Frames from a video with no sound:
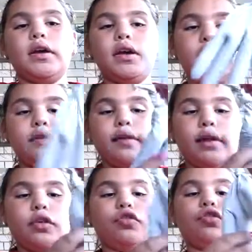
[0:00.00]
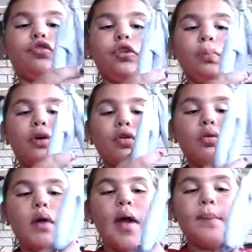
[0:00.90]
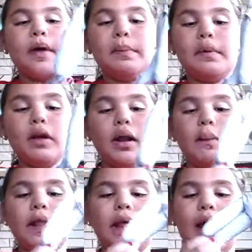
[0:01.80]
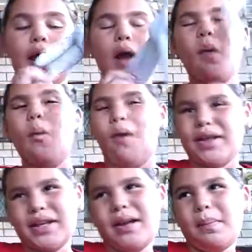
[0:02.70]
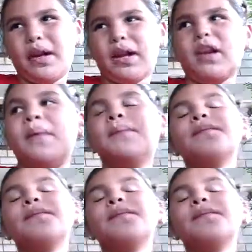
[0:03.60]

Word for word: it's like super cool and people are going to be like, what did you put in it?